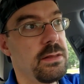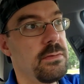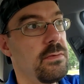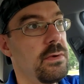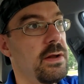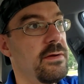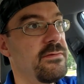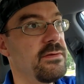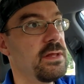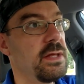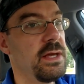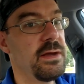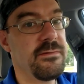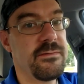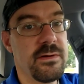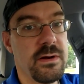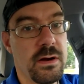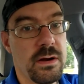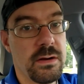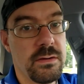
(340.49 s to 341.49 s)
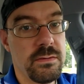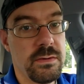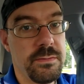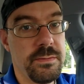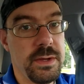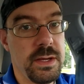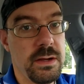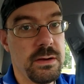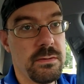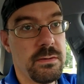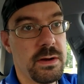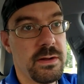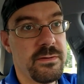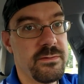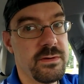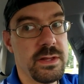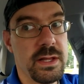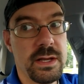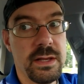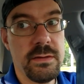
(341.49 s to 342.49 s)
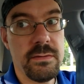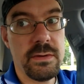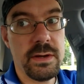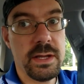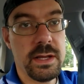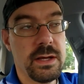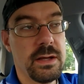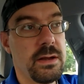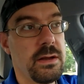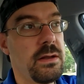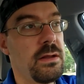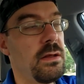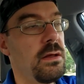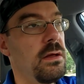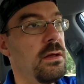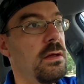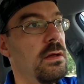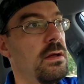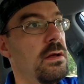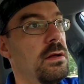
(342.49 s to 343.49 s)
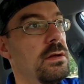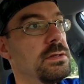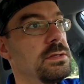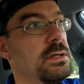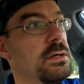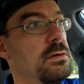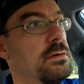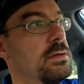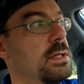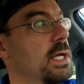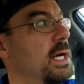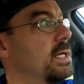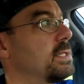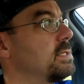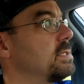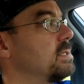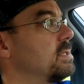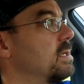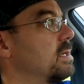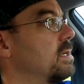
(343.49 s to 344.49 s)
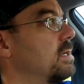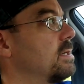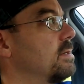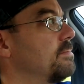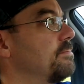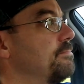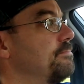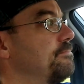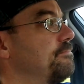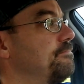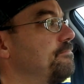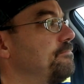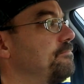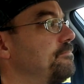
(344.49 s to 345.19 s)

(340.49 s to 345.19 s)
whatever the gift card would be or whatever that he would get. So that's um,